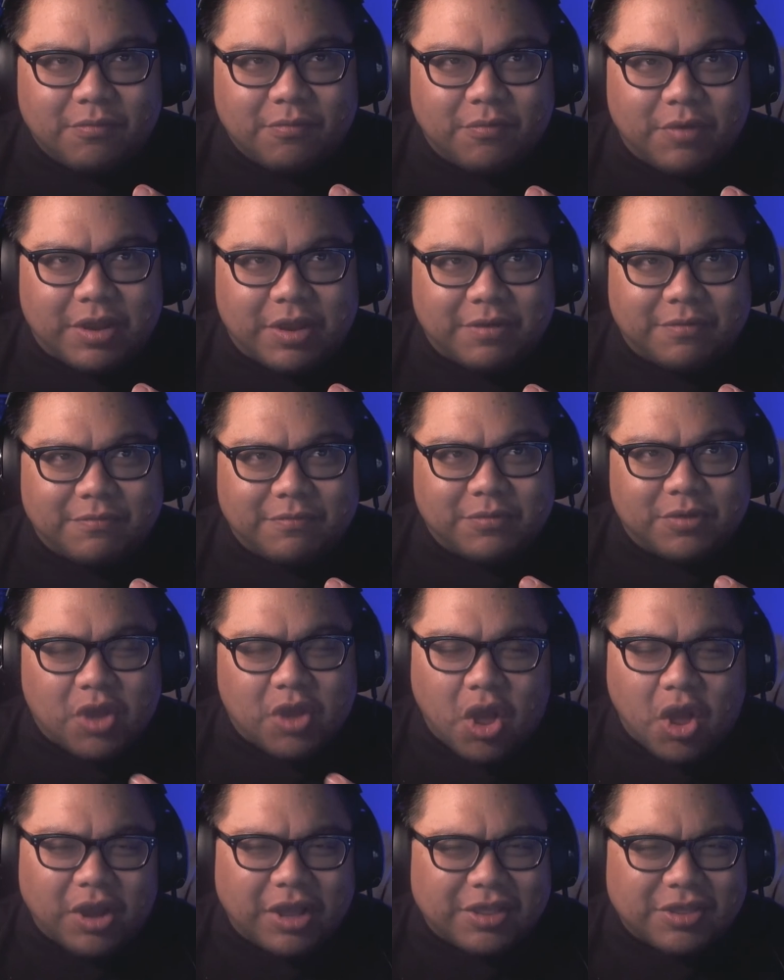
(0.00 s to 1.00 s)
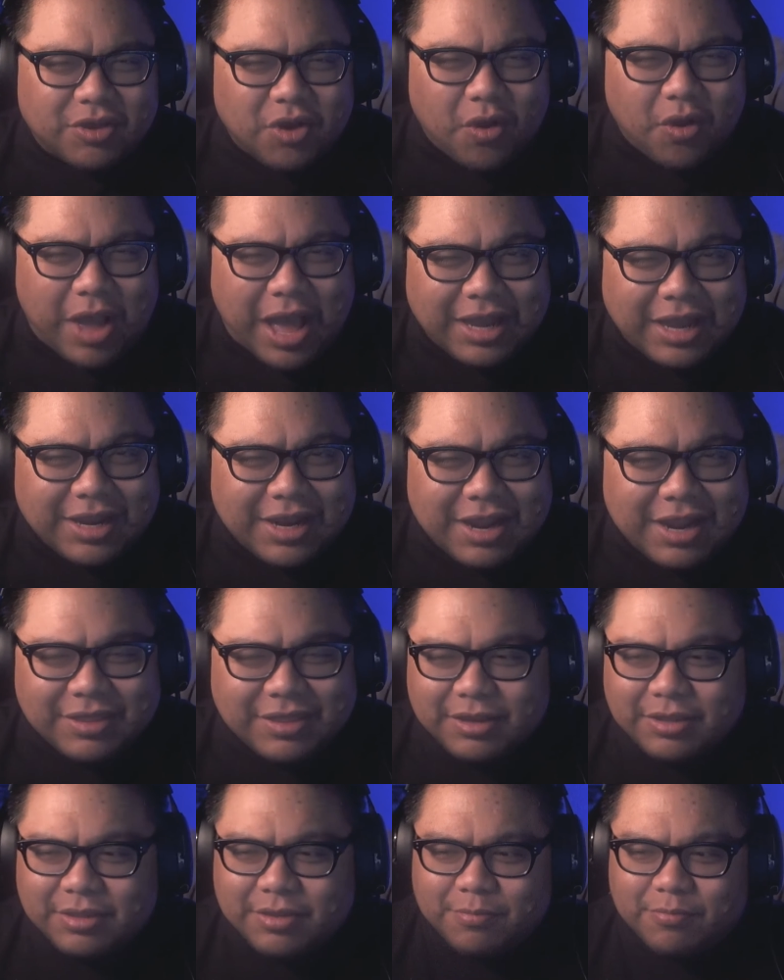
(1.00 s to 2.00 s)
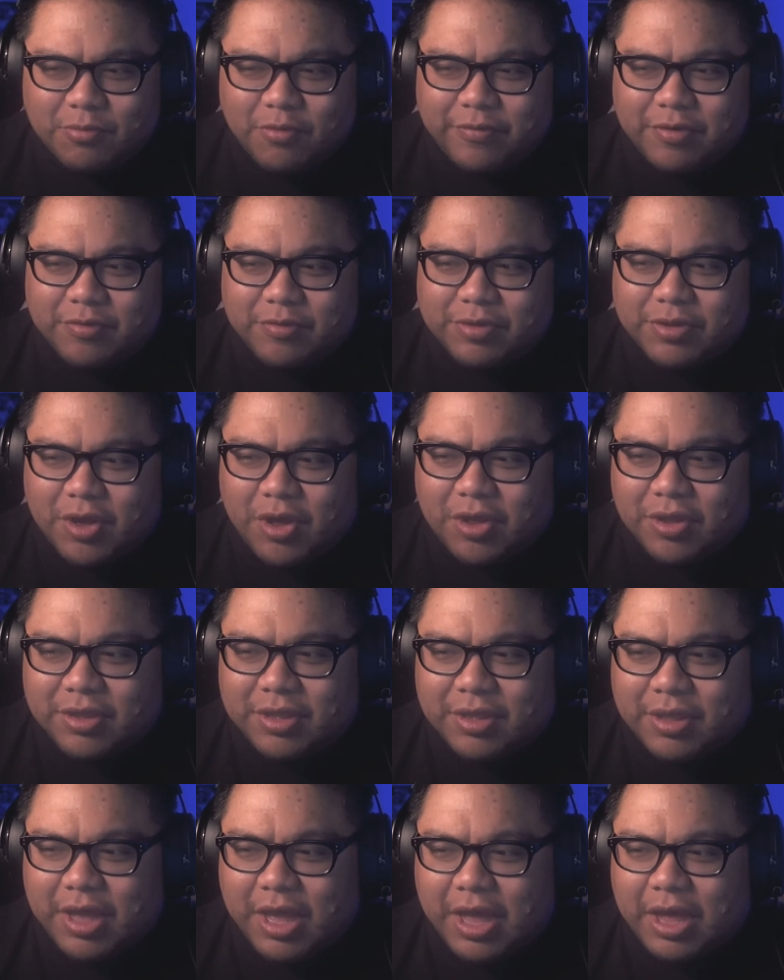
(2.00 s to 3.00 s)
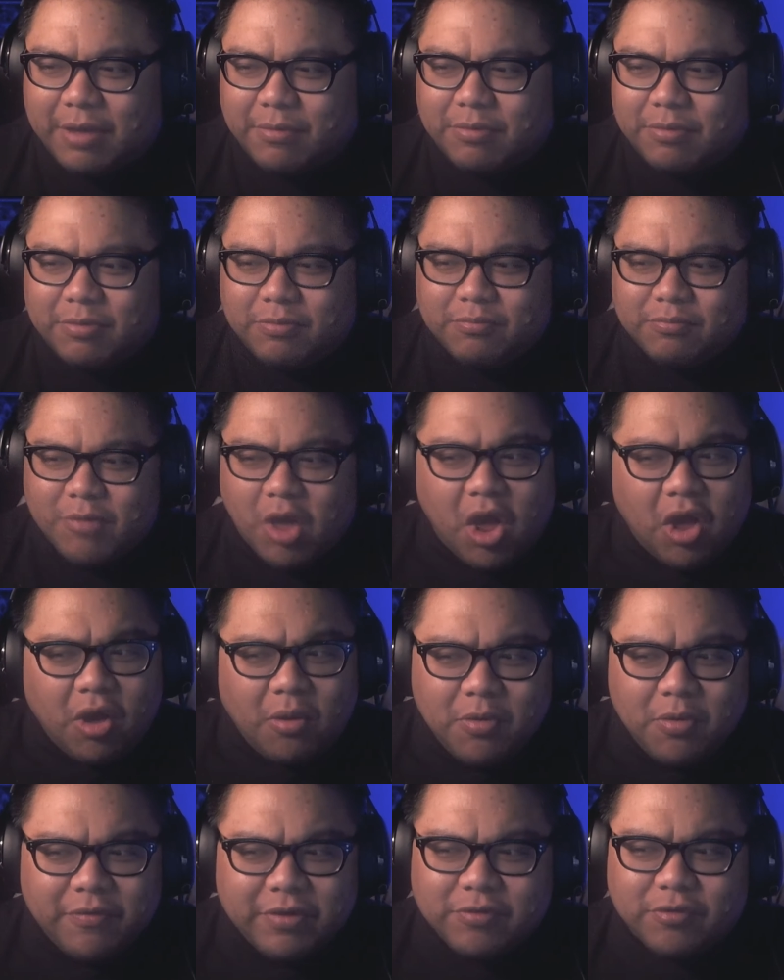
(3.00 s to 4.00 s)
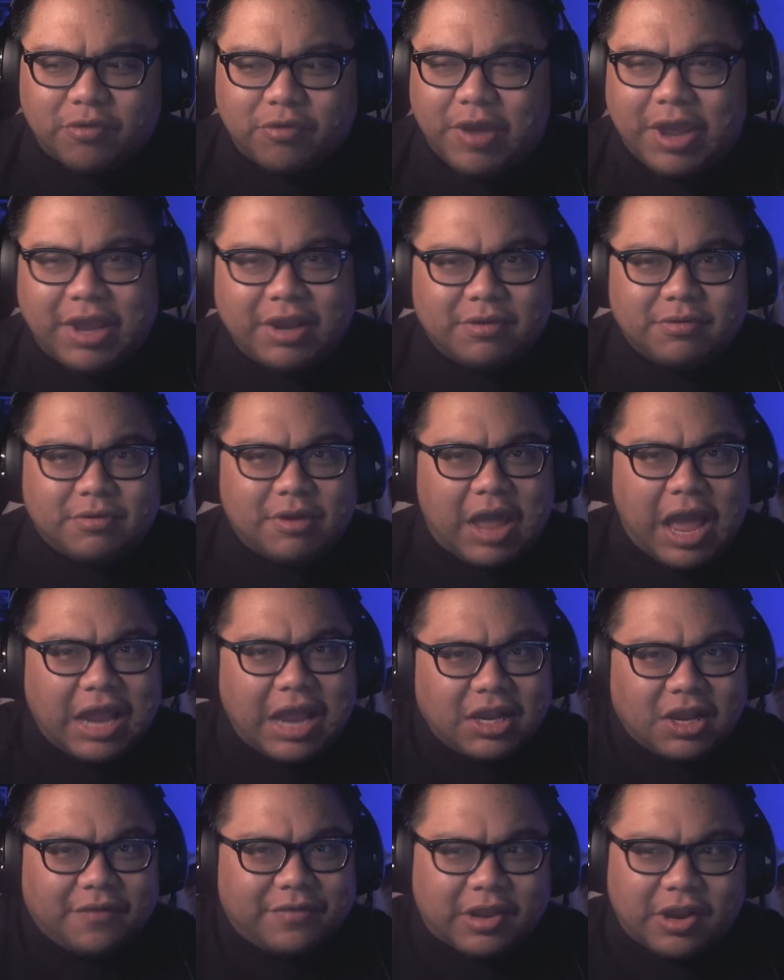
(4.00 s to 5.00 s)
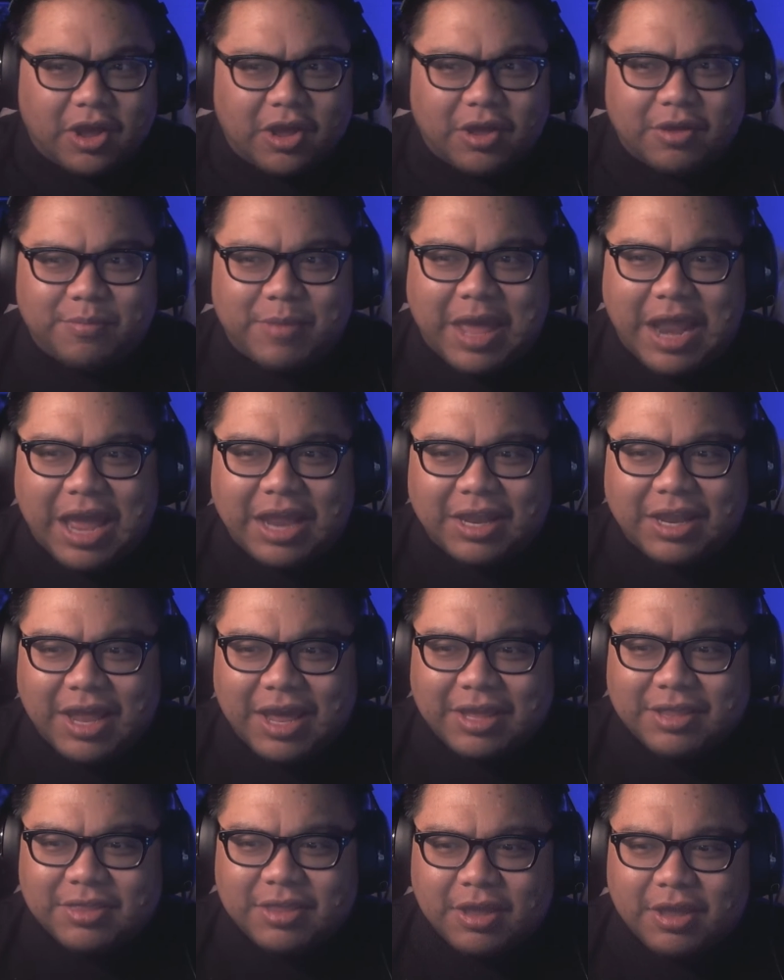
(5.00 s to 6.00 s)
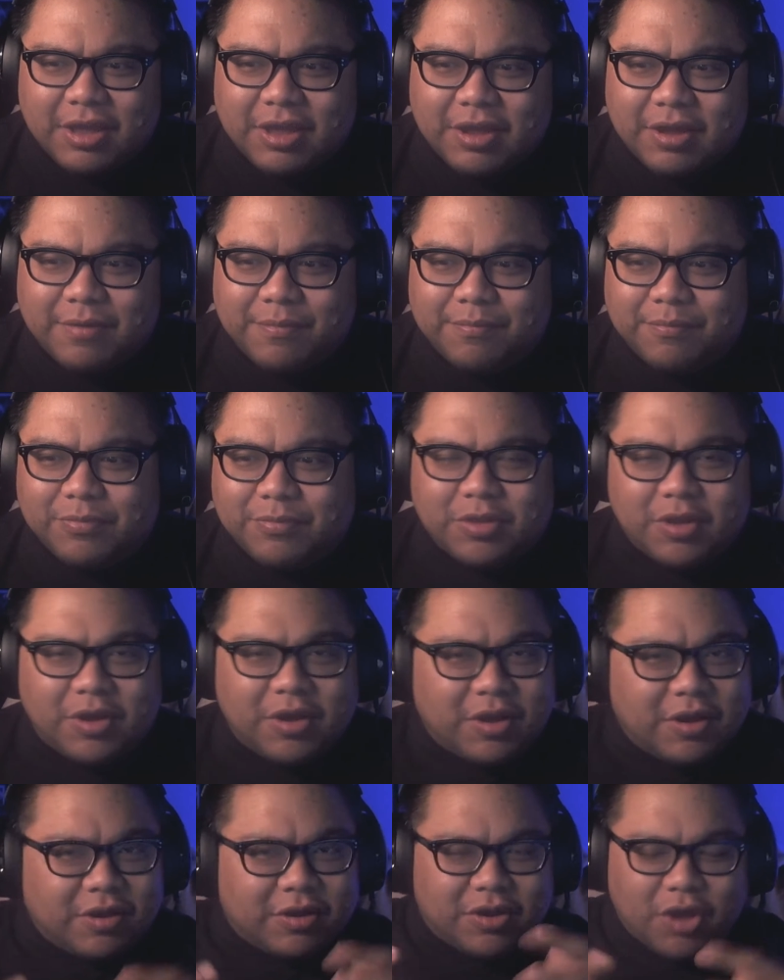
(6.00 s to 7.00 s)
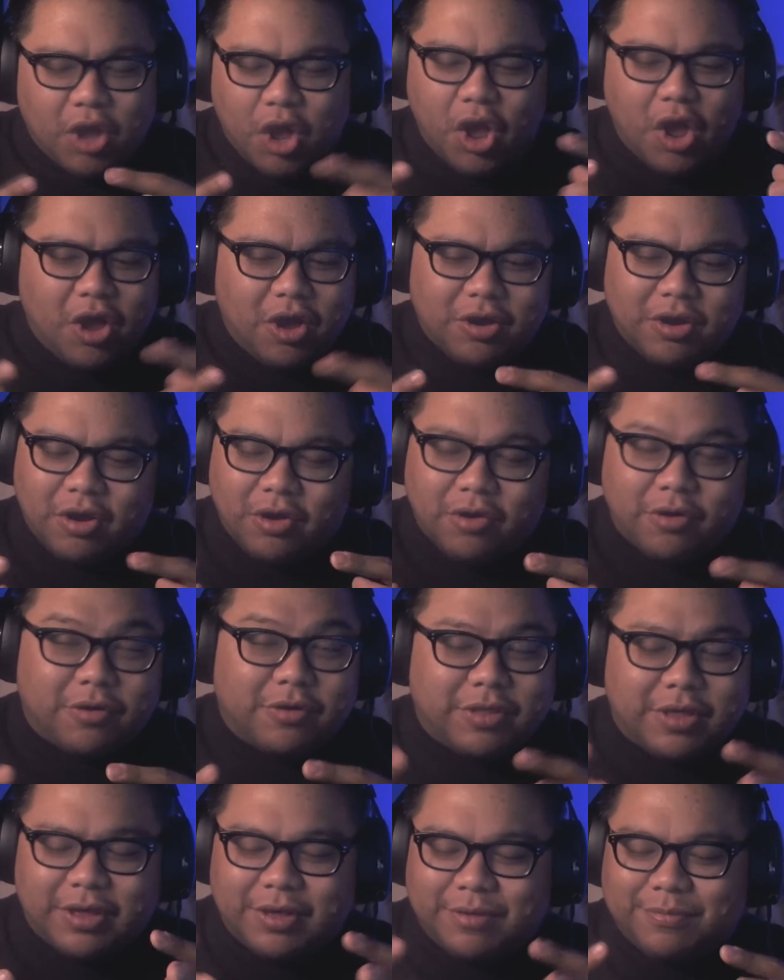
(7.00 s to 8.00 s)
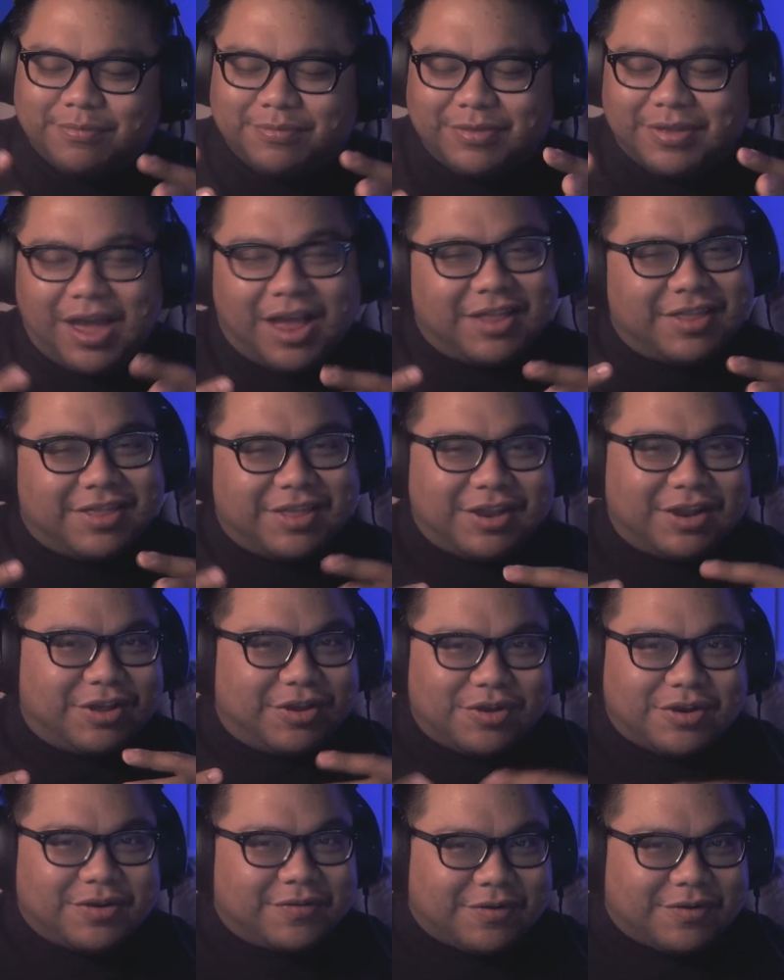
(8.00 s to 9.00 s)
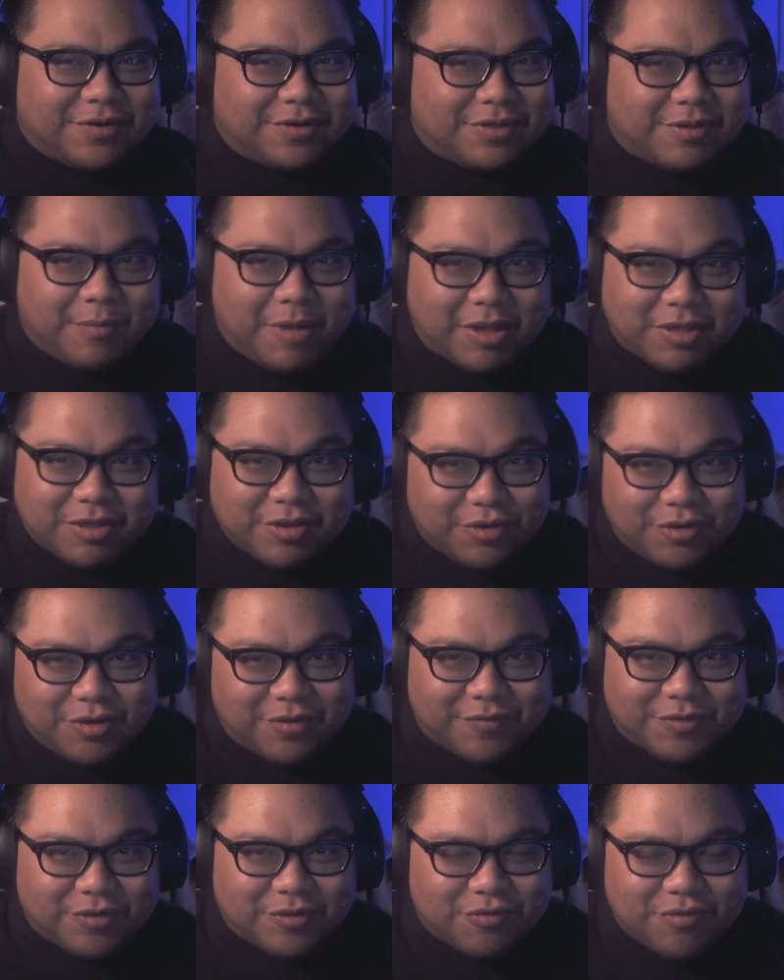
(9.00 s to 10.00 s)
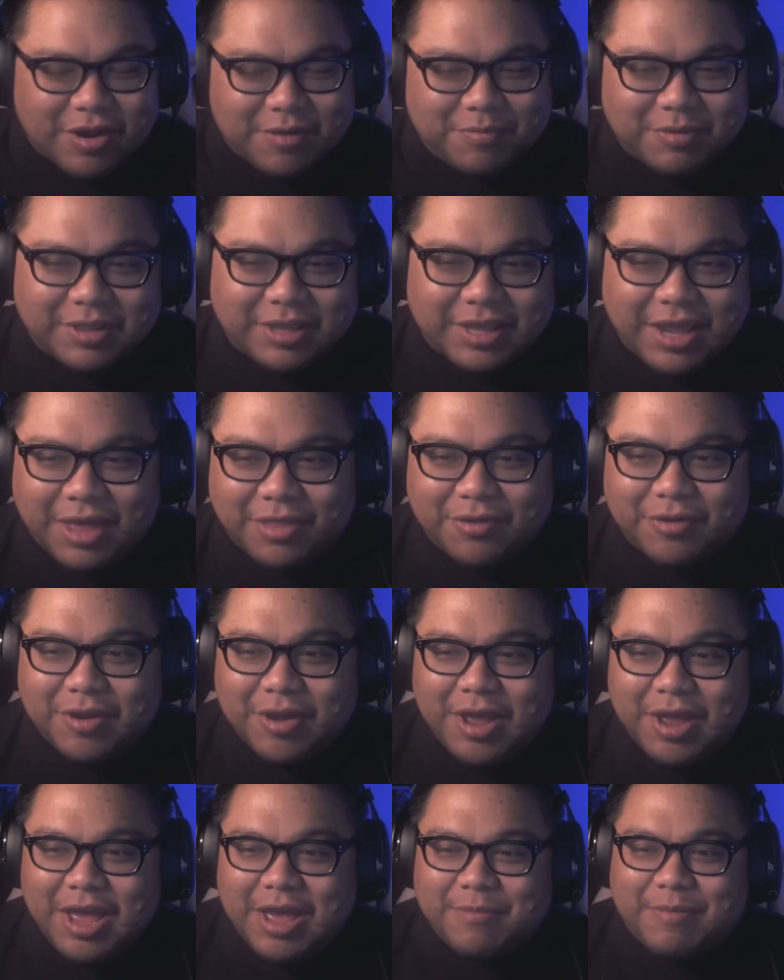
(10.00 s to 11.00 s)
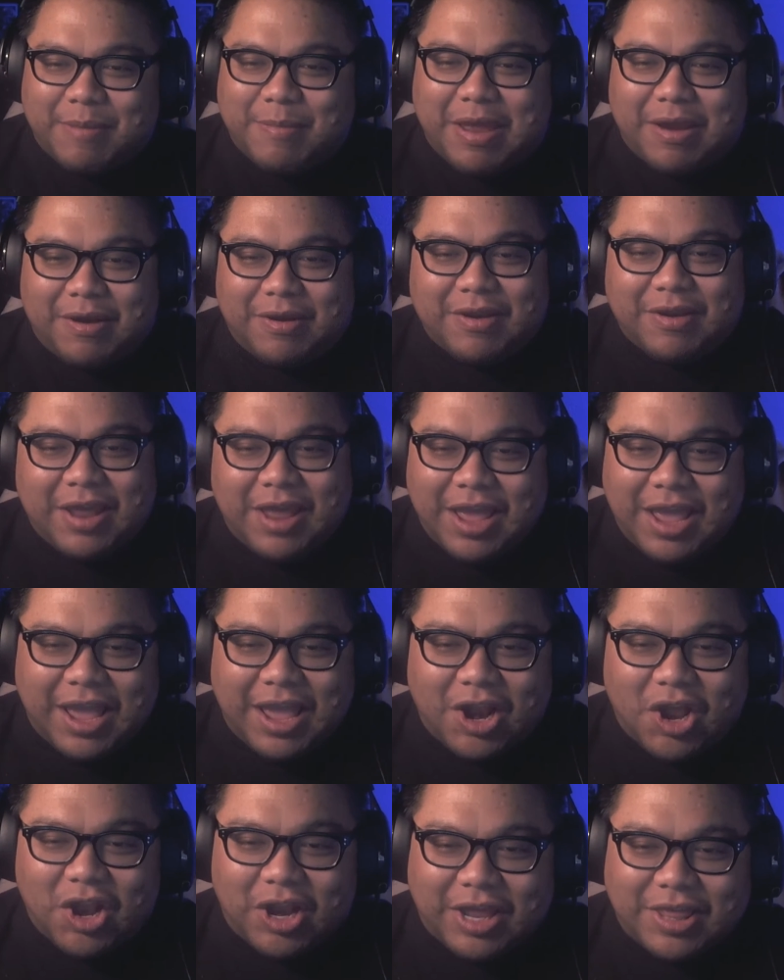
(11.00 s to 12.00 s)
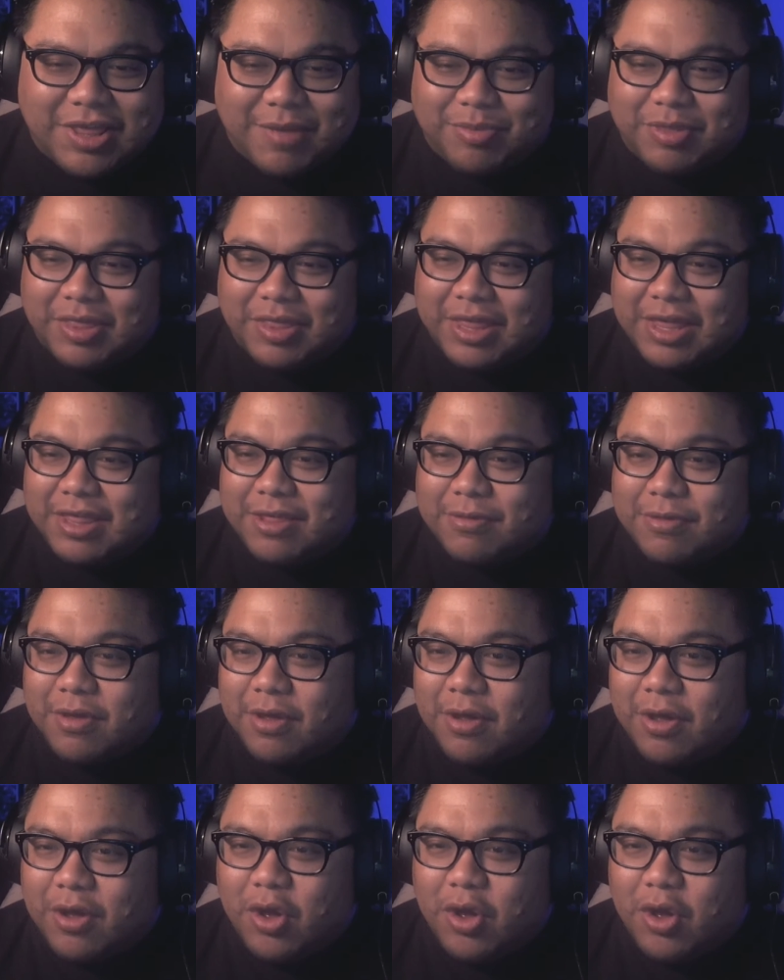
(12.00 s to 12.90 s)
what, Kong and Skull Island, I think the movie was called. Uh, all movies were great. I loved it all, but I liked the the Kong or the Godzilla universe, the monster universe they're trying to put together. But man, it all leads up to this